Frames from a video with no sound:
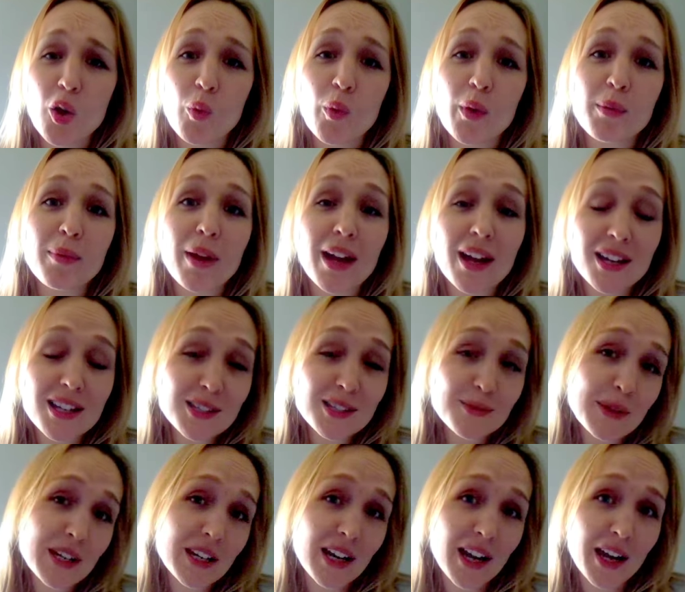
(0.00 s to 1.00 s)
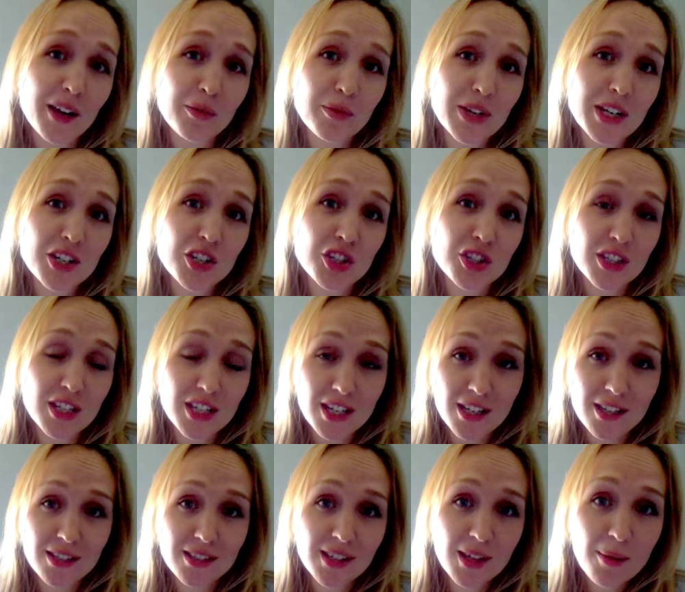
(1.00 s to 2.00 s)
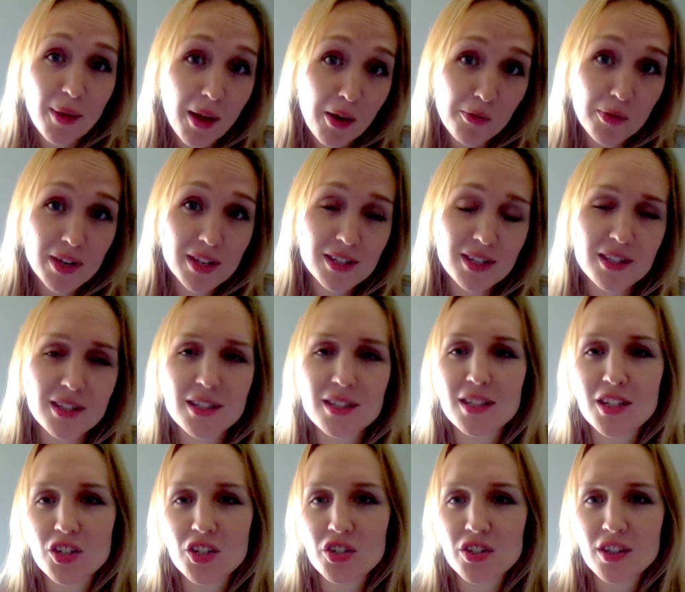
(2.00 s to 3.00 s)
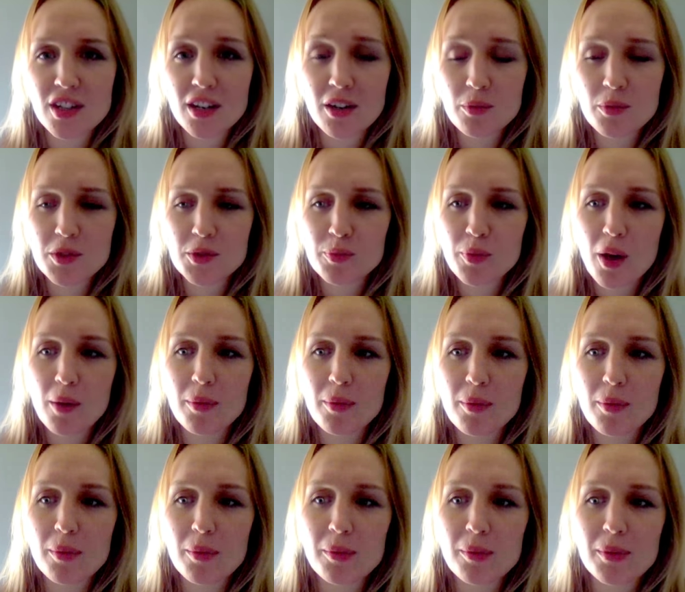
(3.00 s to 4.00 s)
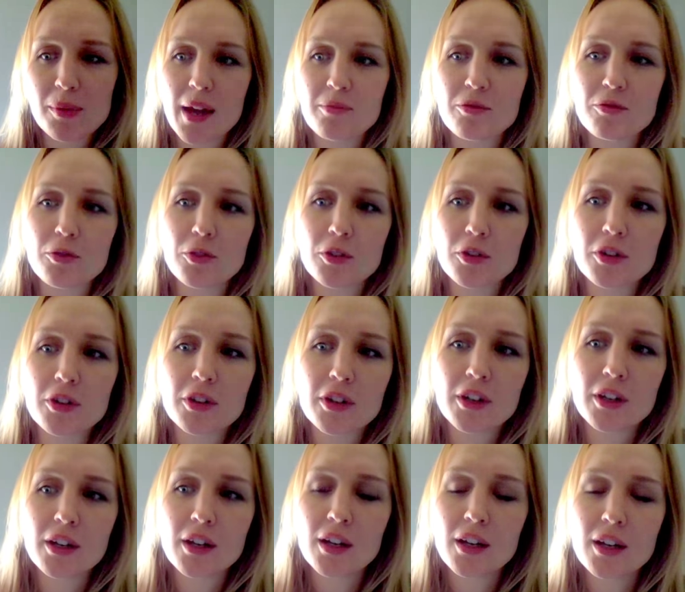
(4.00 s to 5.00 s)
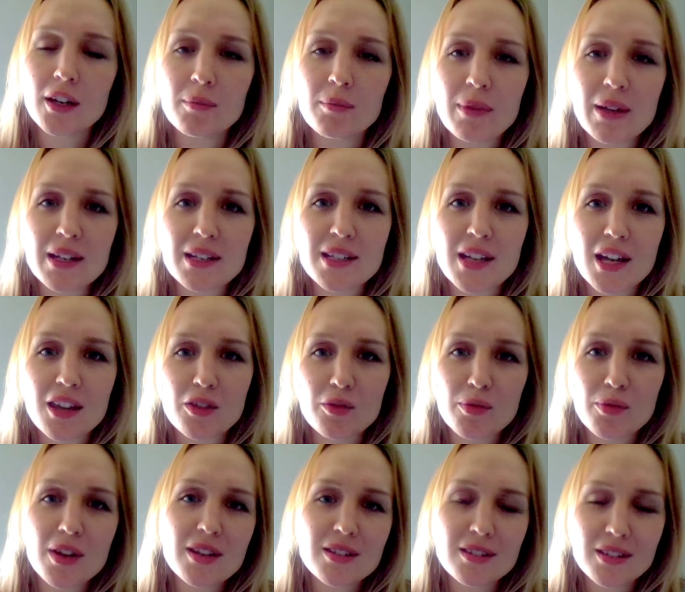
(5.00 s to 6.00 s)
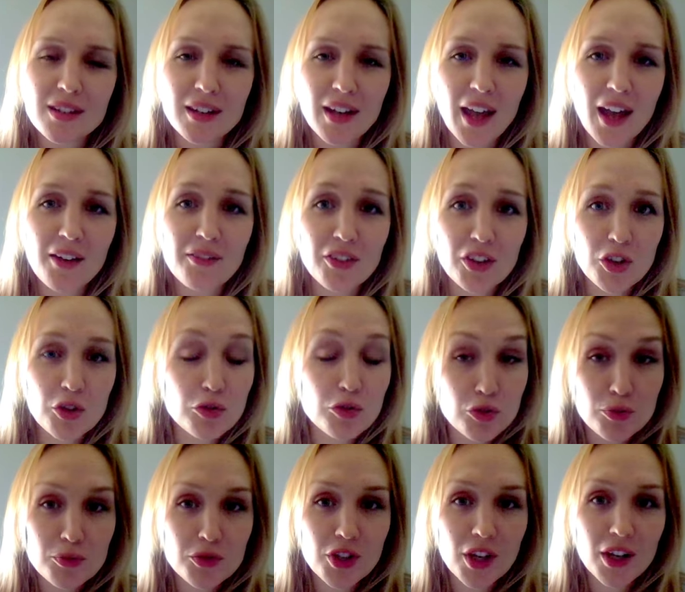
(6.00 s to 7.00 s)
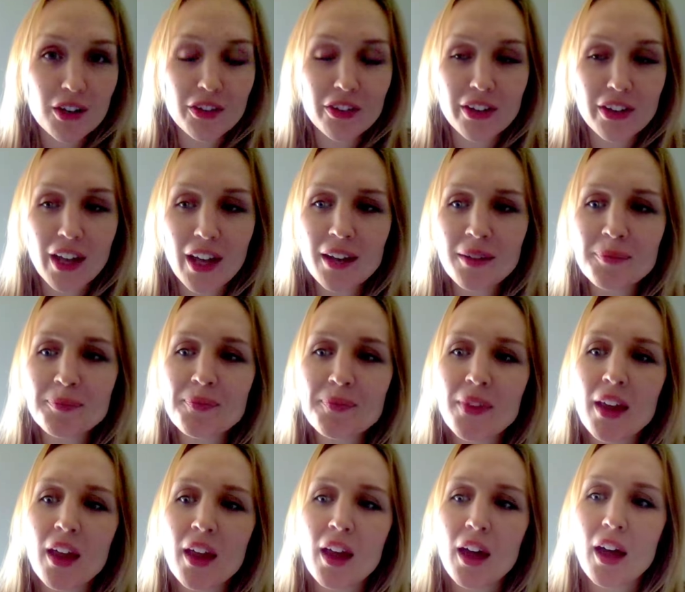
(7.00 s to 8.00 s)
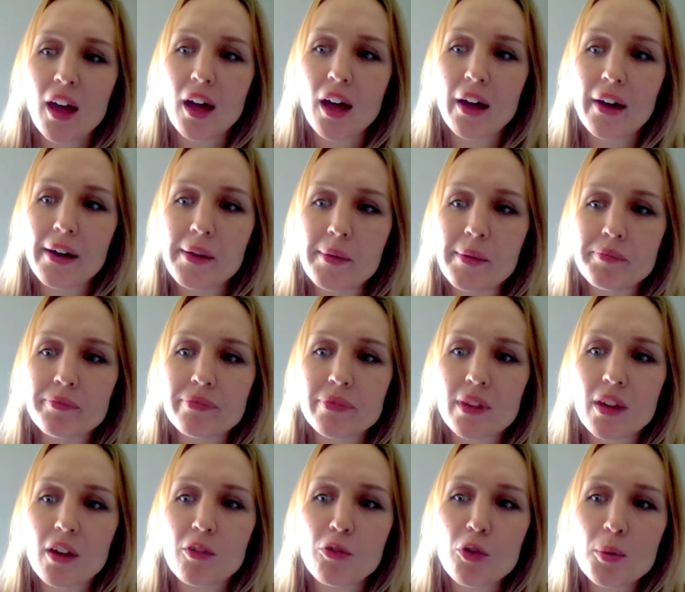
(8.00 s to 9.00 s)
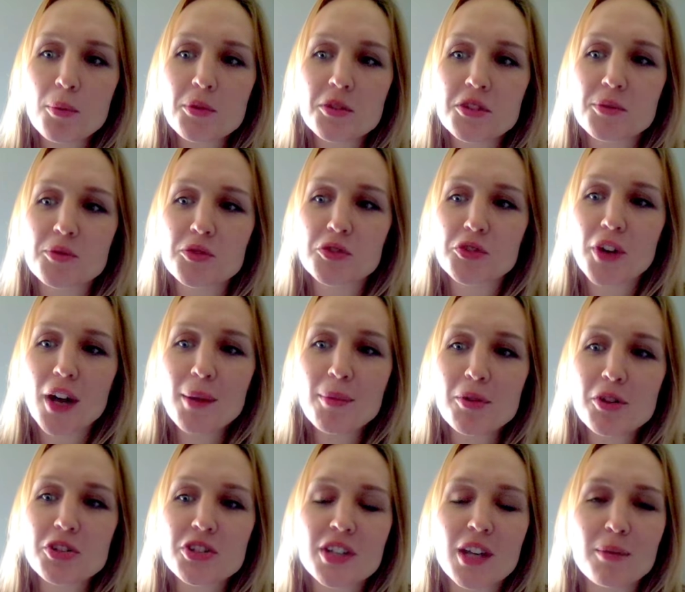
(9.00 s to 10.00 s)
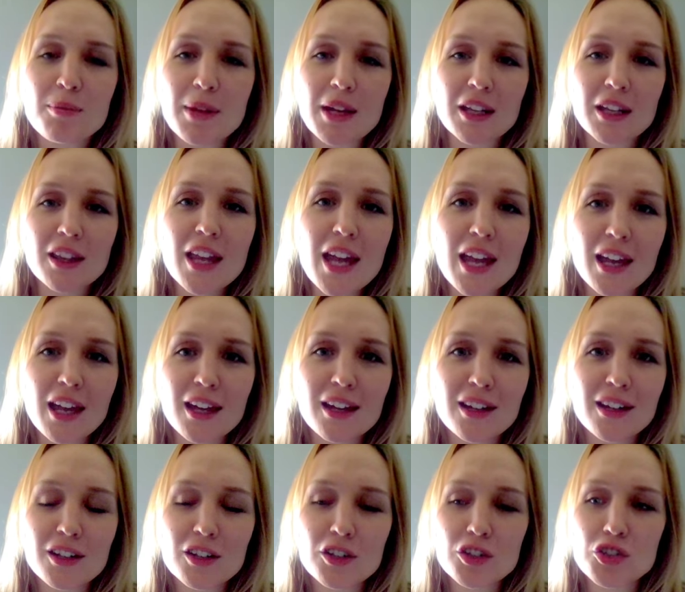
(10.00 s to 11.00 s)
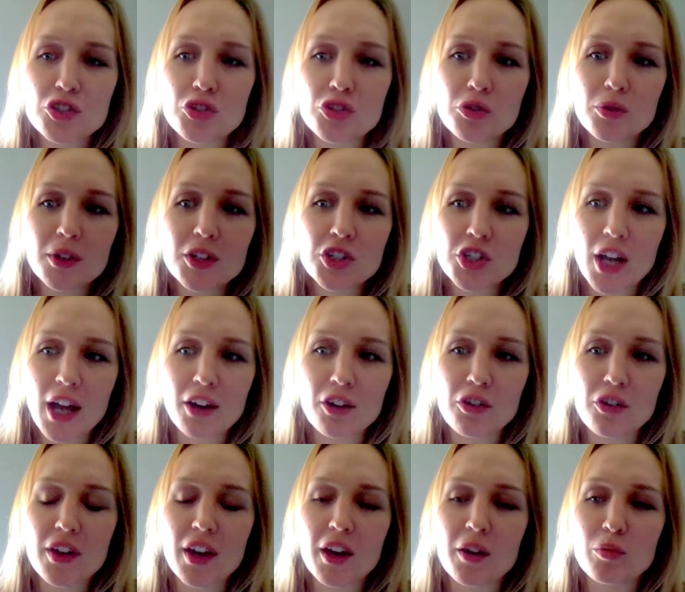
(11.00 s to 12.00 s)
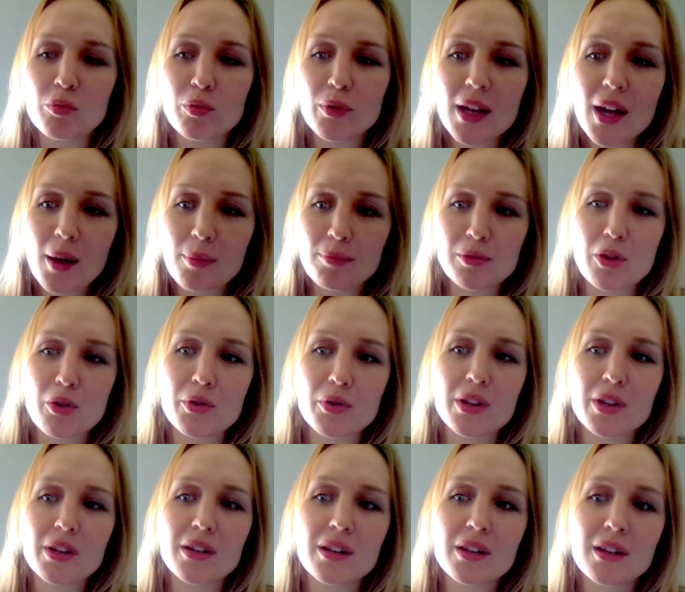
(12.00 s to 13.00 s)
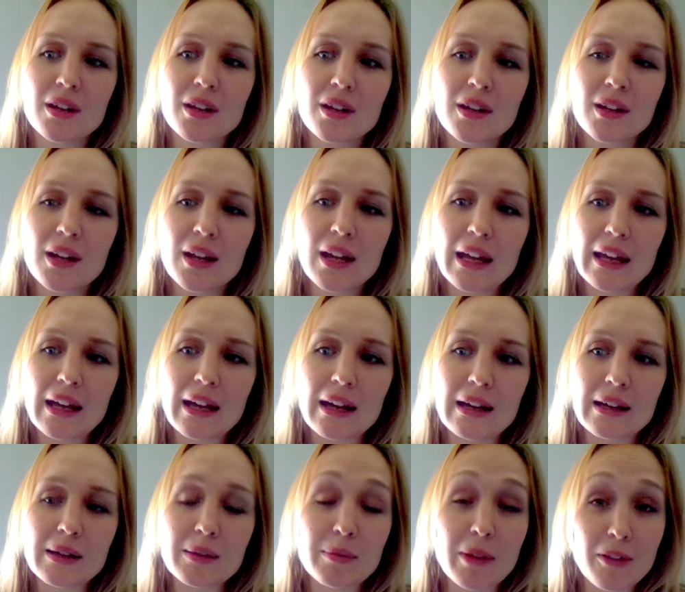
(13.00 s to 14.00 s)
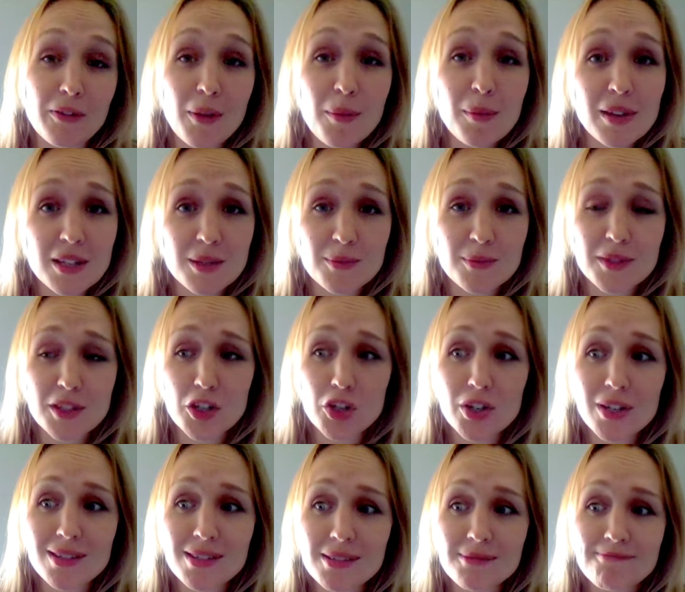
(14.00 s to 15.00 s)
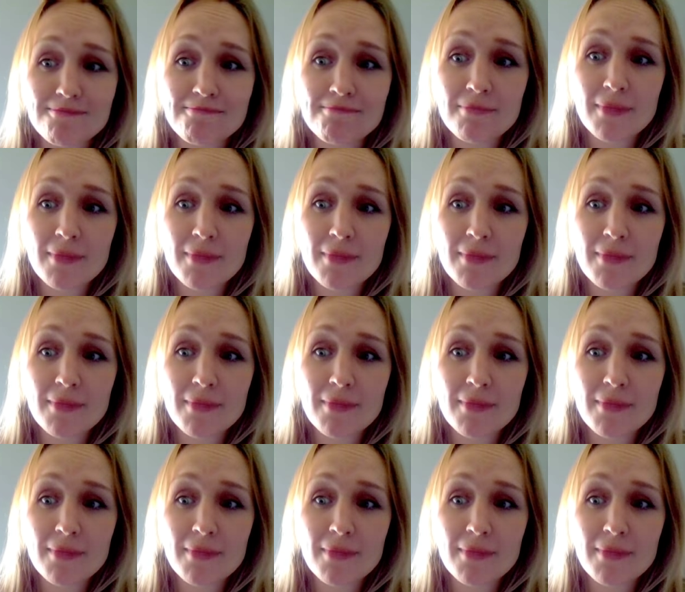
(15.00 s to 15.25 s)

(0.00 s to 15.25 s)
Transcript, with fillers: when my husband and I reached the semi recent decision that it was probably time for me to take the risk and have a YouTube channel again, um, a former subscriber sent me a link to a channel that had re uploaded uh, my feminism series.